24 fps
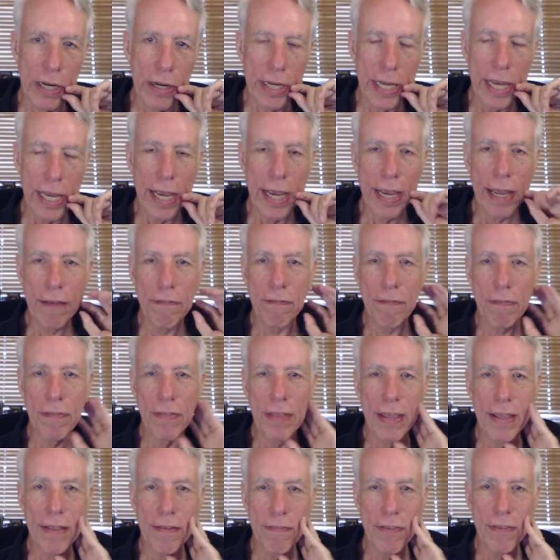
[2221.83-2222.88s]
Yeah,
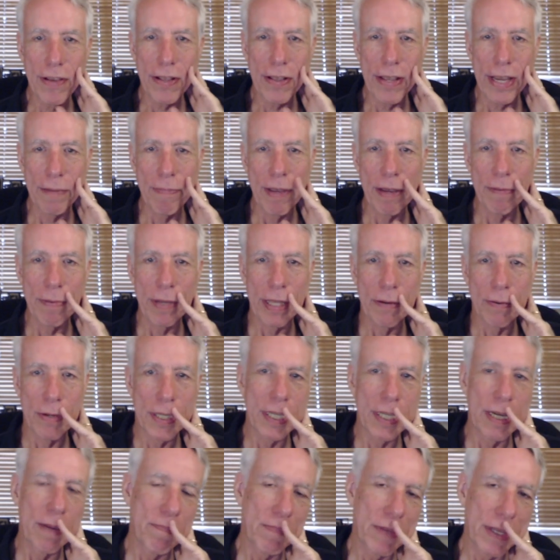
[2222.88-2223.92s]
it felt like maybe there was
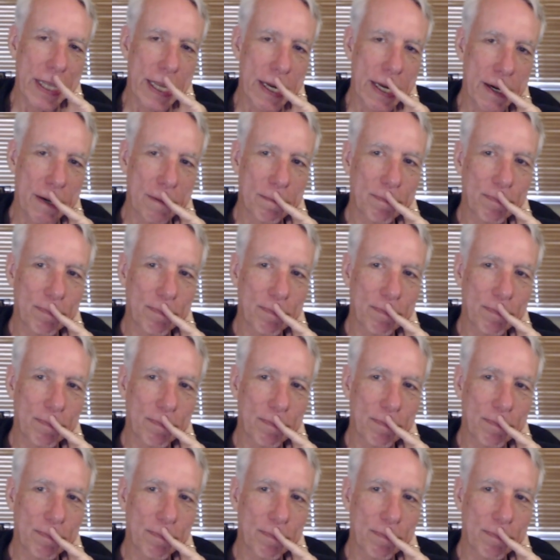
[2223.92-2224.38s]
something there.